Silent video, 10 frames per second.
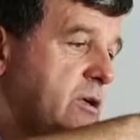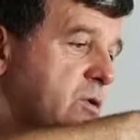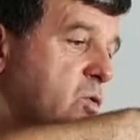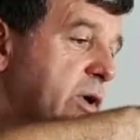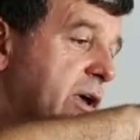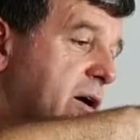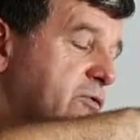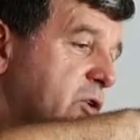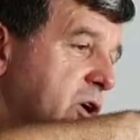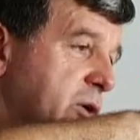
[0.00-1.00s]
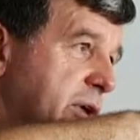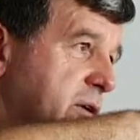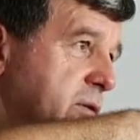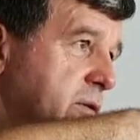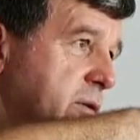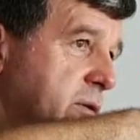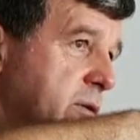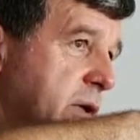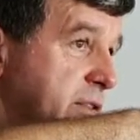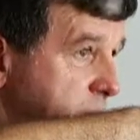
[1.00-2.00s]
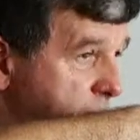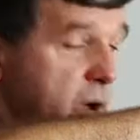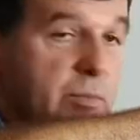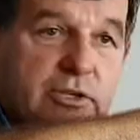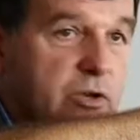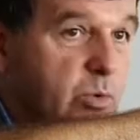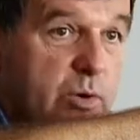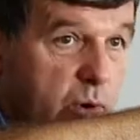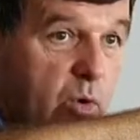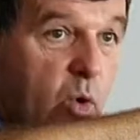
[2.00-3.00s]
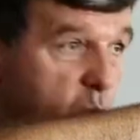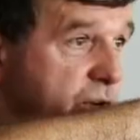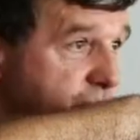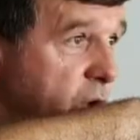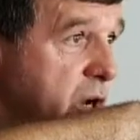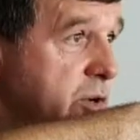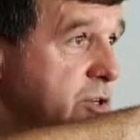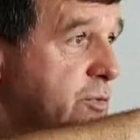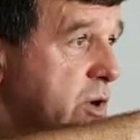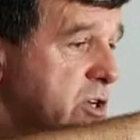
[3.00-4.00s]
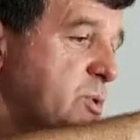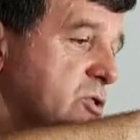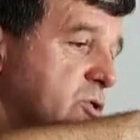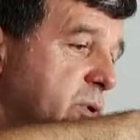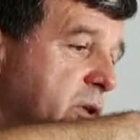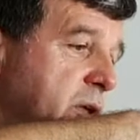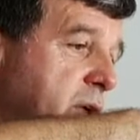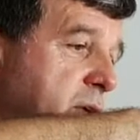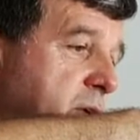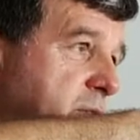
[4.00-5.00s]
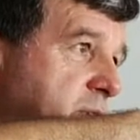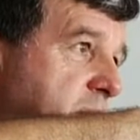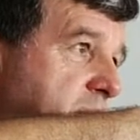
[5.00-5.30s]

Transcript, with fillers: We are following at the moment, and we will always follow it as far as possible, the de